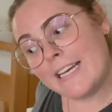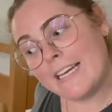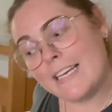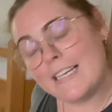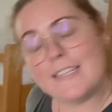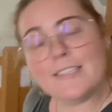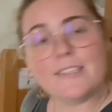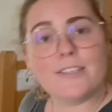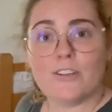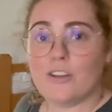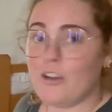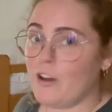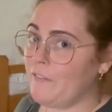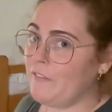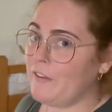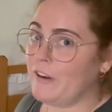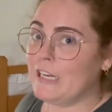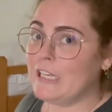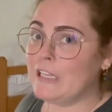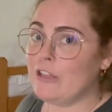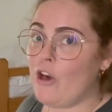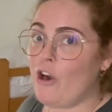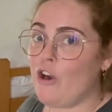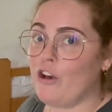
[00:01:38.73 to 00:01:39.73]
So not
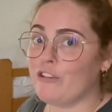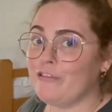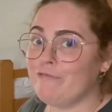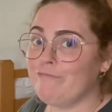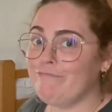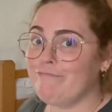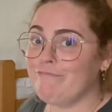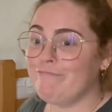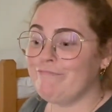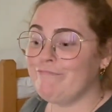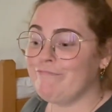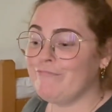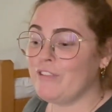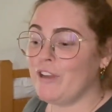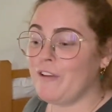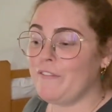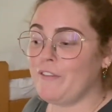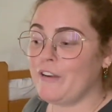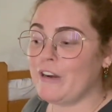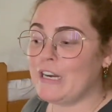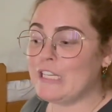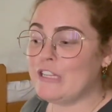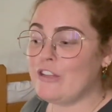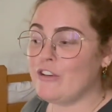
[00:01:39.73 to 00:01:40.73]
very long
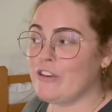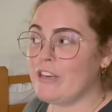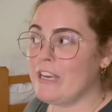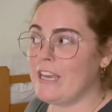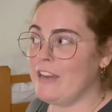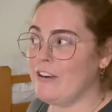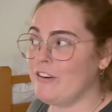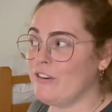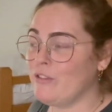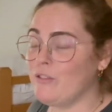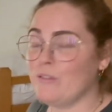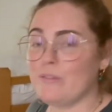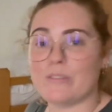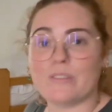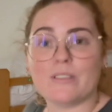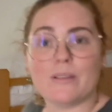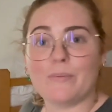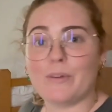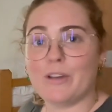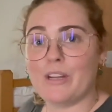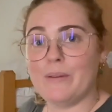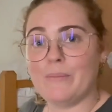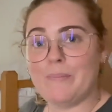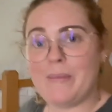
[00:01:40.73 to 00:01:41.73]
here at all. So
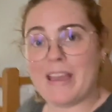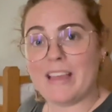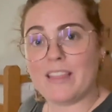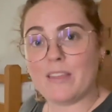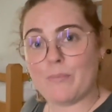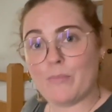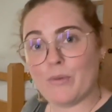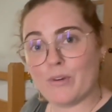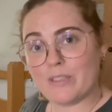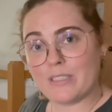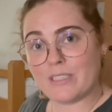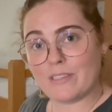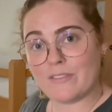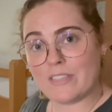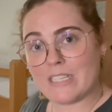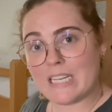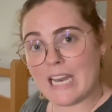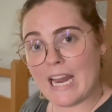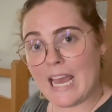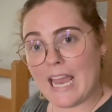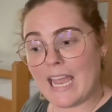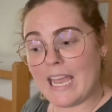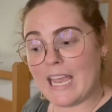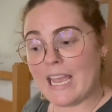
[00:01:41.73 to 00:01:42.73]
I'm gonna make the most of
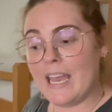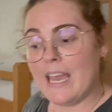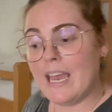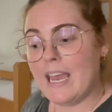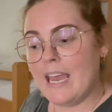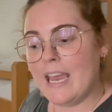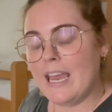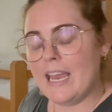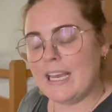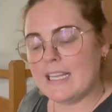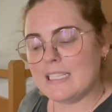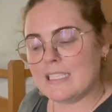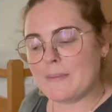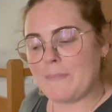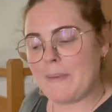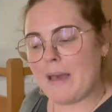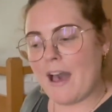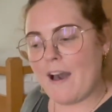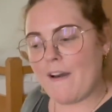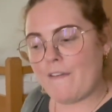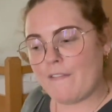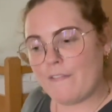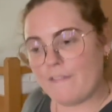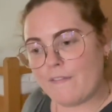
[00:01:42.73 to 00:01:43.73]
today. It's
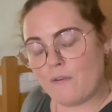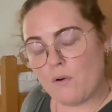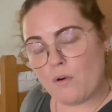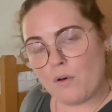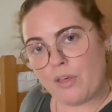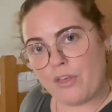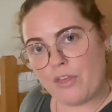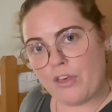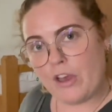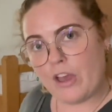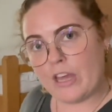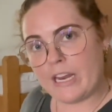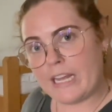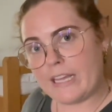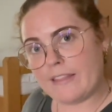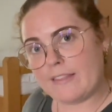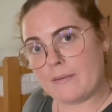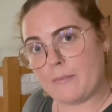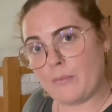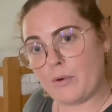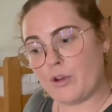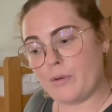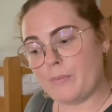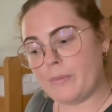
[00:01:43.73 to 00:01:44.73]
about 4:30 at the
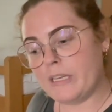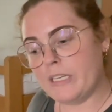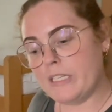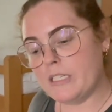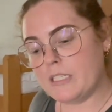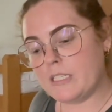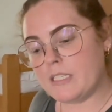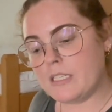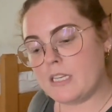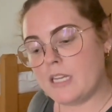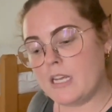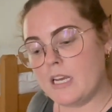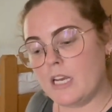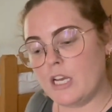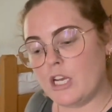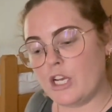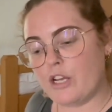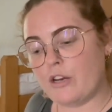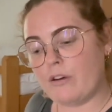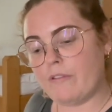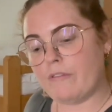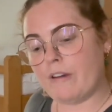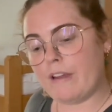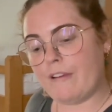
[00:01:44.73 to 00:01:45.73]
moment.
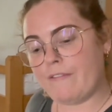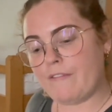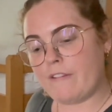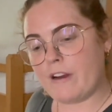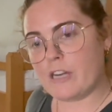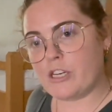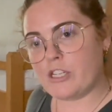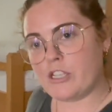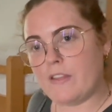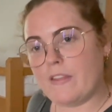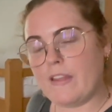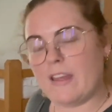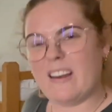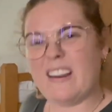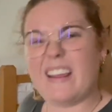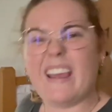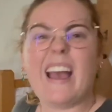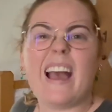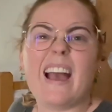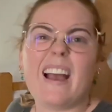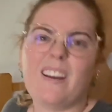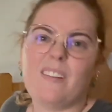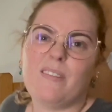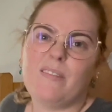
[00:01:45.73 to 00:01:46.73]
Gonna refresh and then
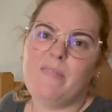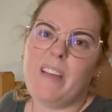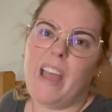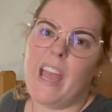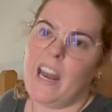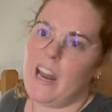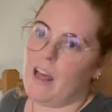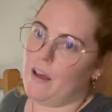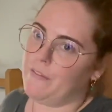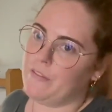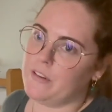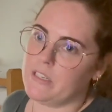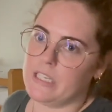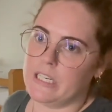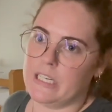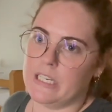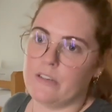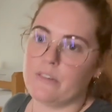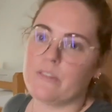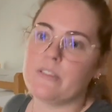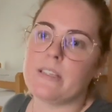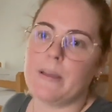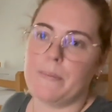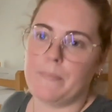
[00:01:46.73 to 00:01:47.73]
yeah, head out for dinner
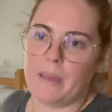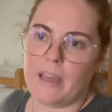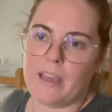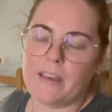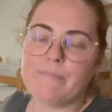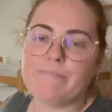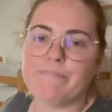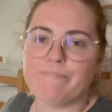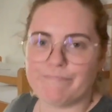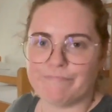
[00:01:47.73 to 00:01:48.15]
or something.